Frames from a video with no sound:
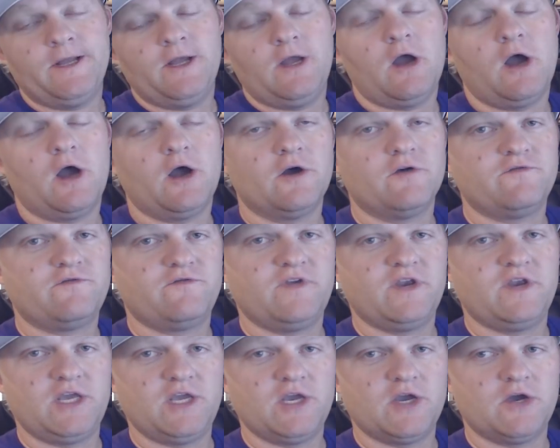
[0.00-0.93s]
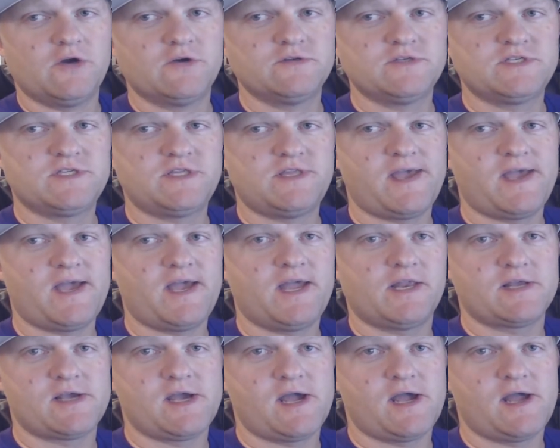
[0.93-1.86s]
of videos
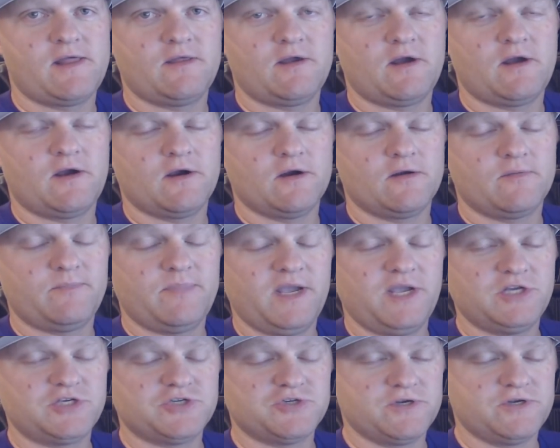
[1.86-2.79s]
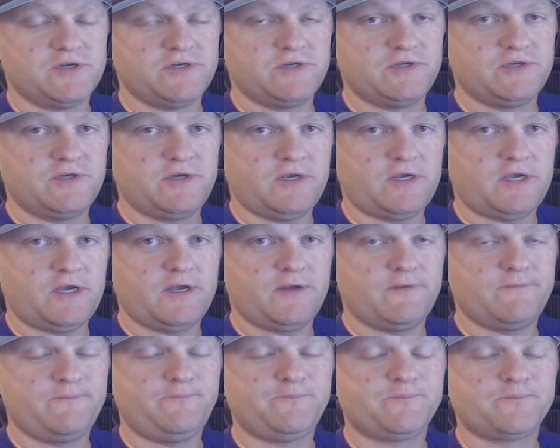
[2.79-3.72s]
that uh, our patron
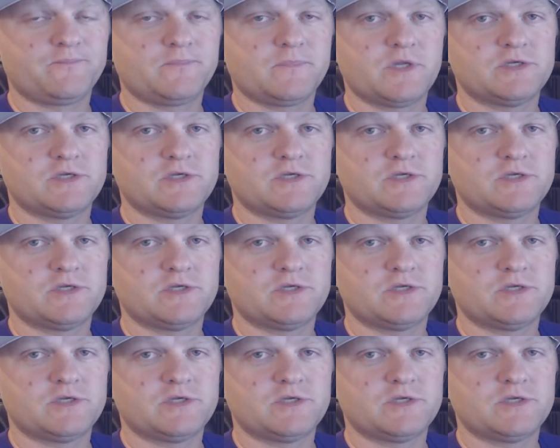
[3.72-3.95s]
um,